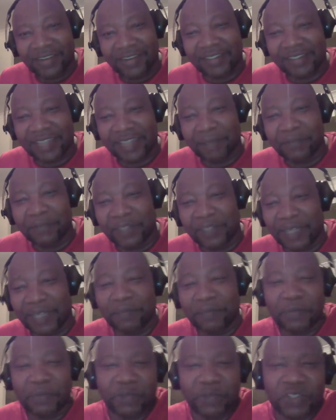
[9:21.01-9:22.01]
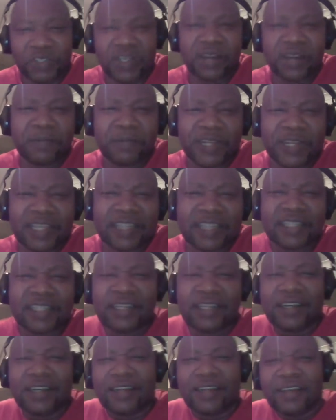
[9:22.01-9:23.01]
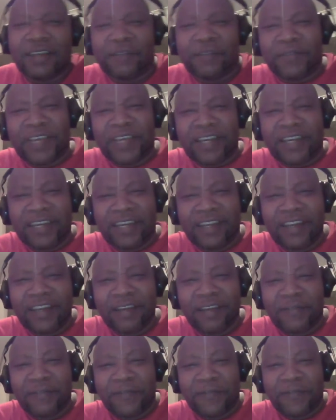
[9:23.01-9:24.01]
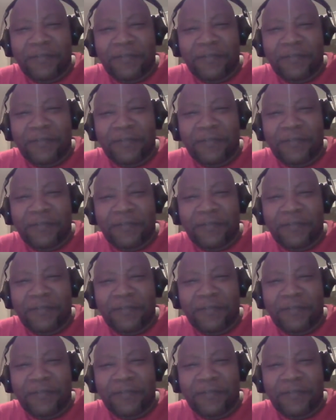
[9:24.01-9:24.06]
some people say, oh, but that's a very